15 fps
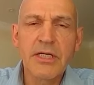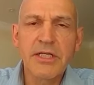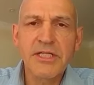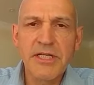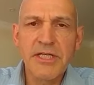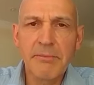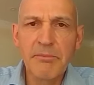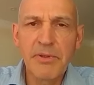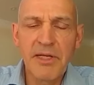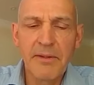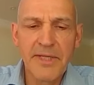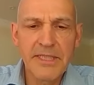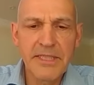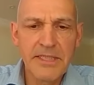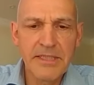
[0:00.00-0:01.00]
are
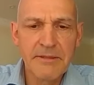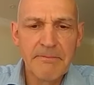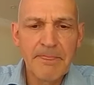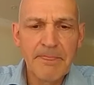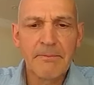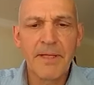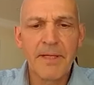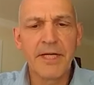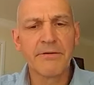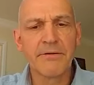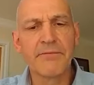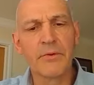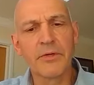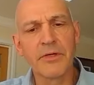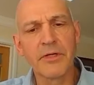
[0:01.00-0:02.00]
supplemented by an
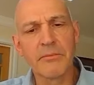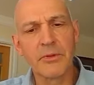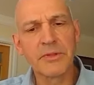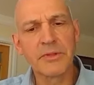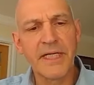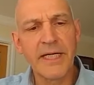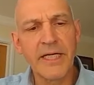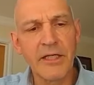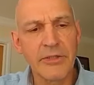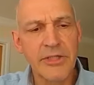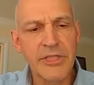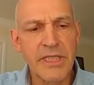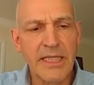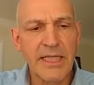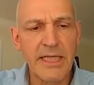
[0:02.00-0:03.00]
affordable
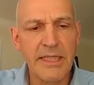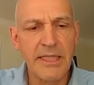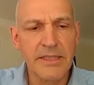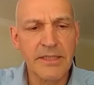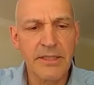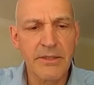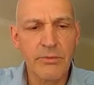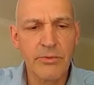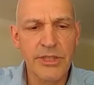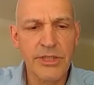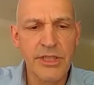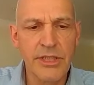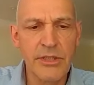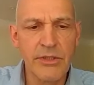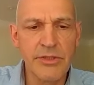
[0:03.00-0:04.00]
diagnostic kit, which
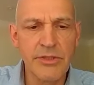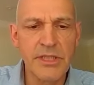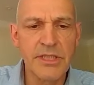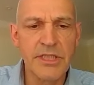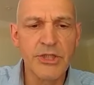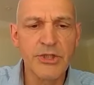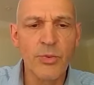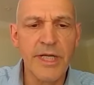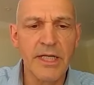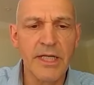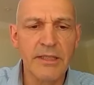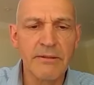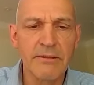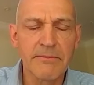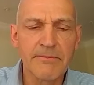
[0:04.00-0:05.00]
he uses each week.